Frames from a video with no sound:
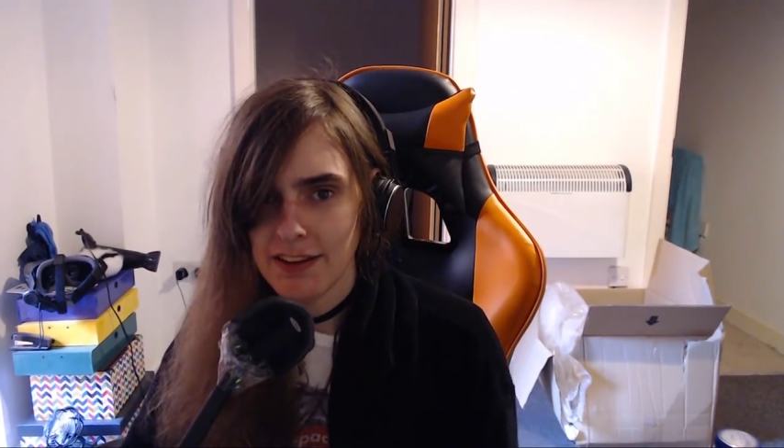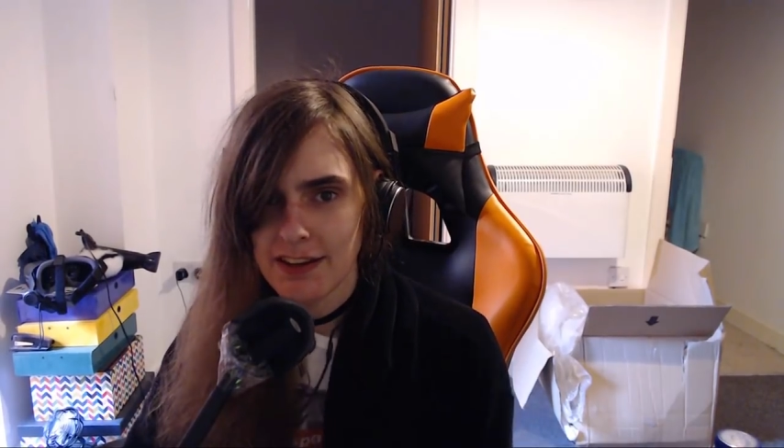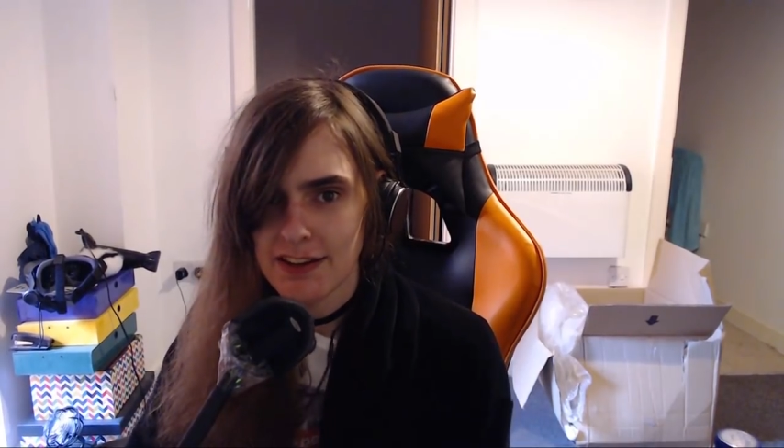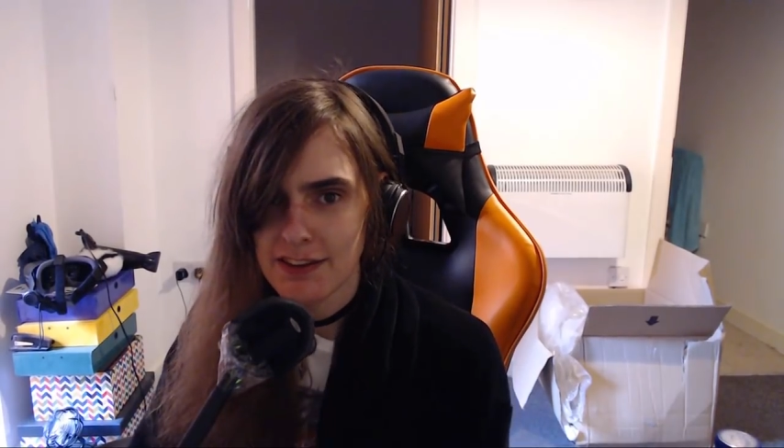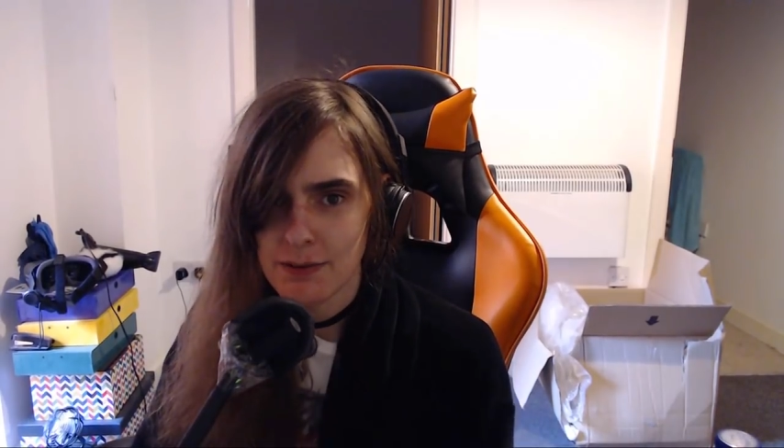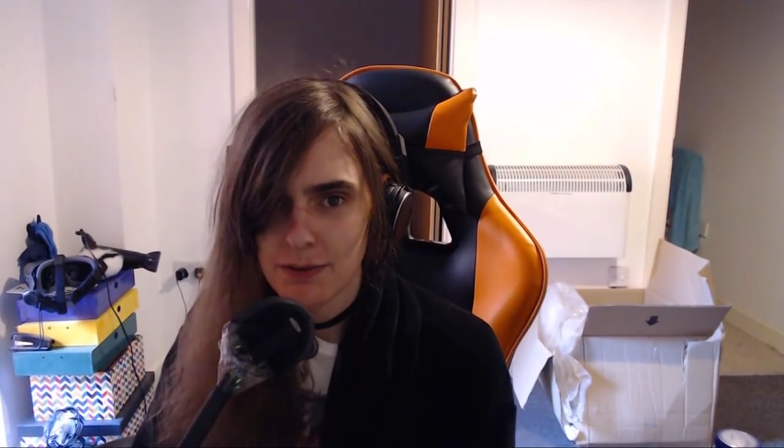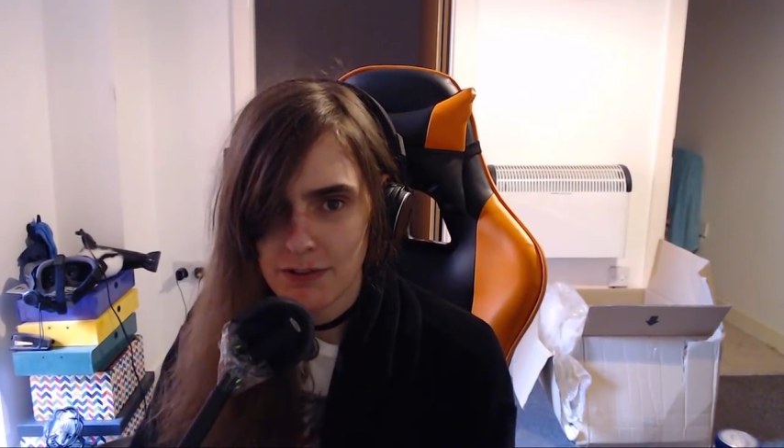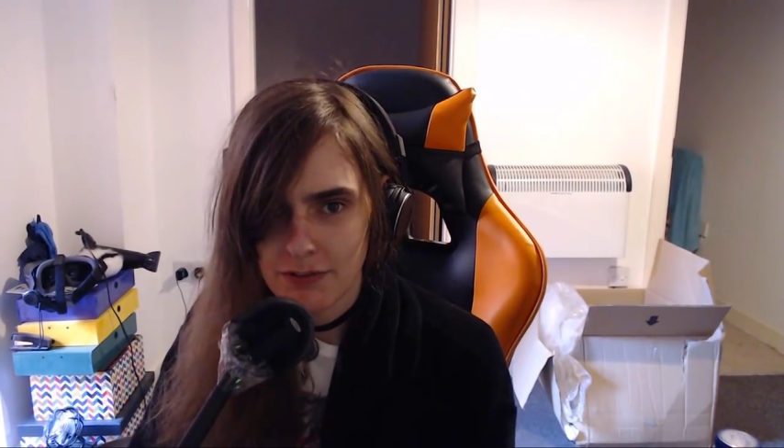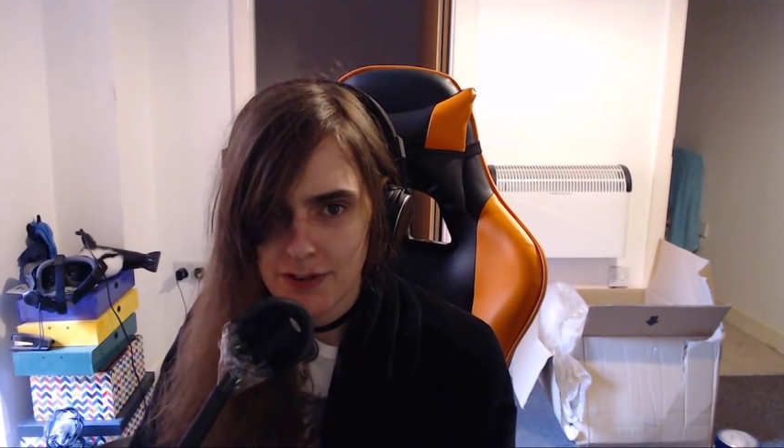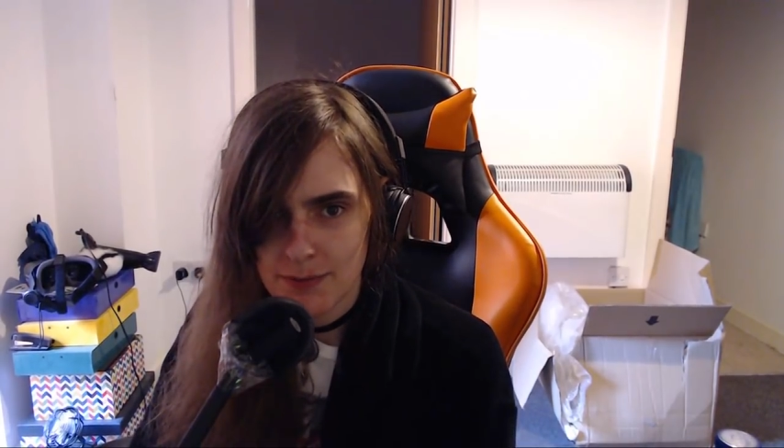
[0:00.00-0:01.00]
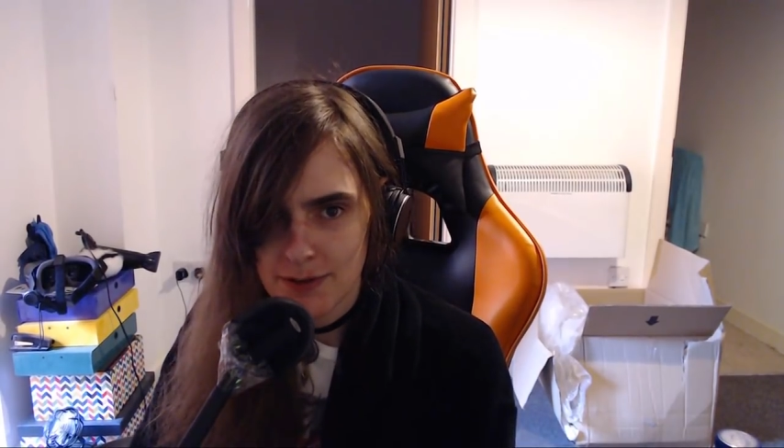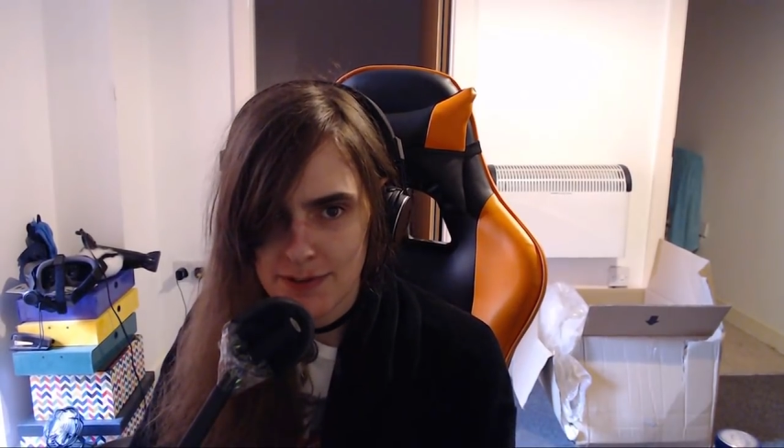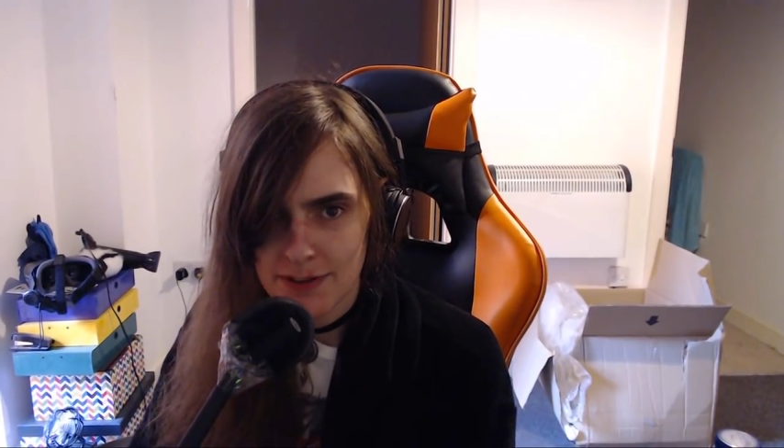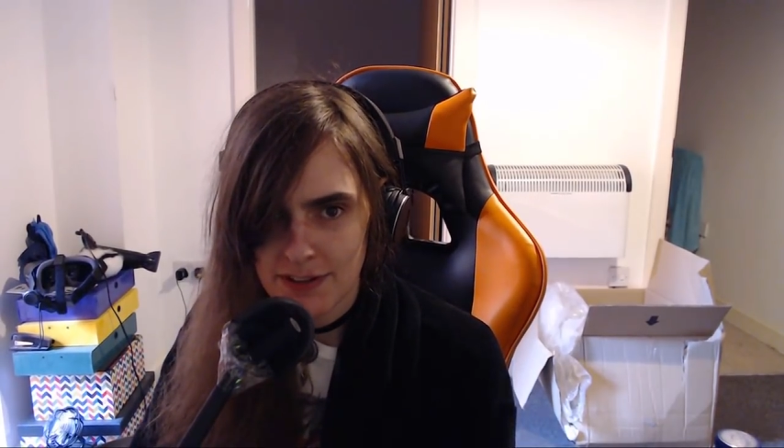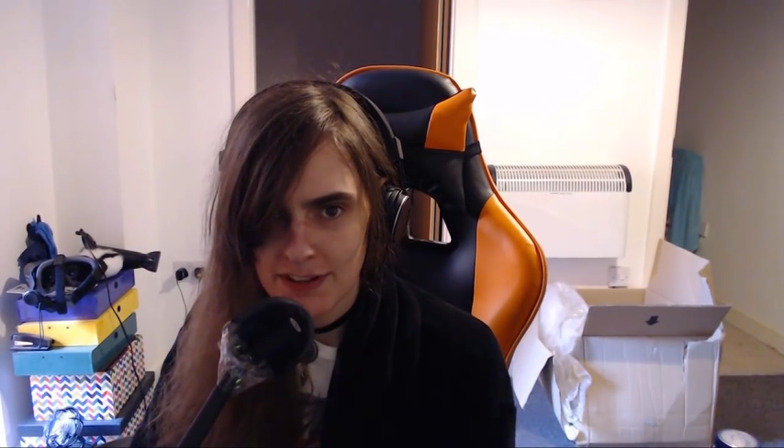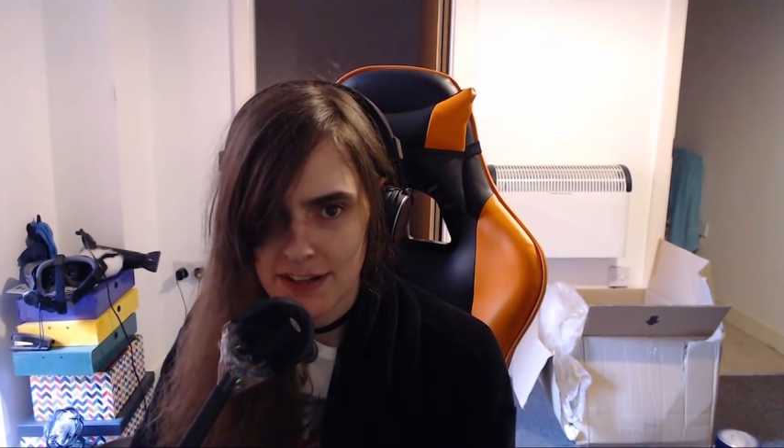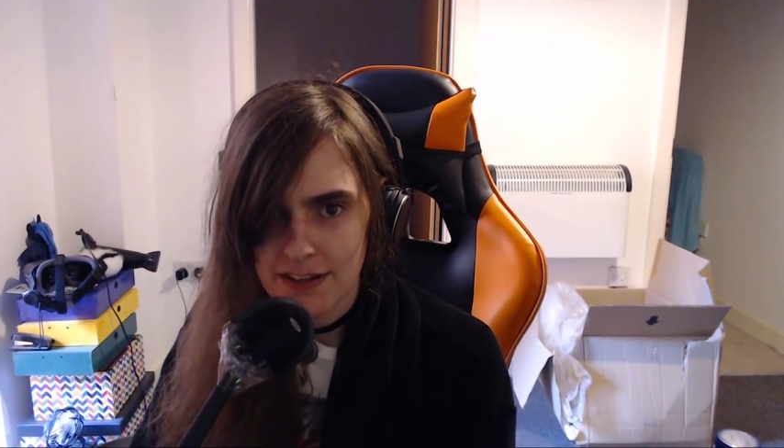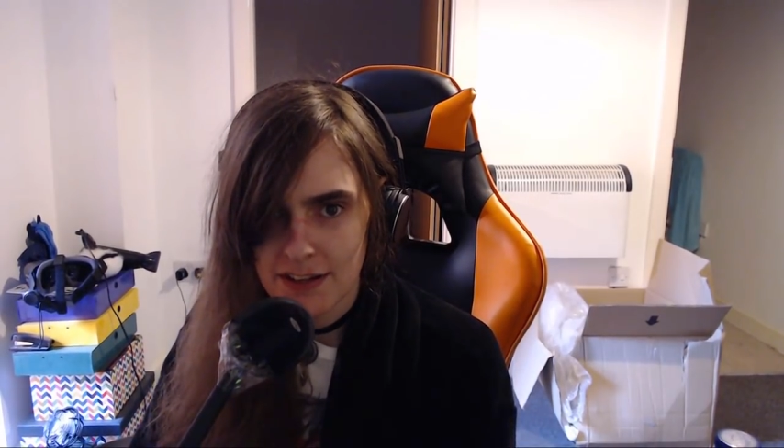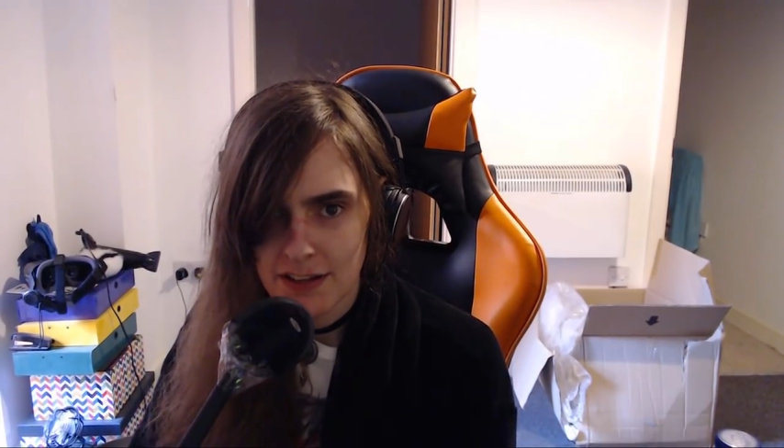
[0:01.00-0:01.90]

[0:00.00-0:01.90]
in the Warframe community,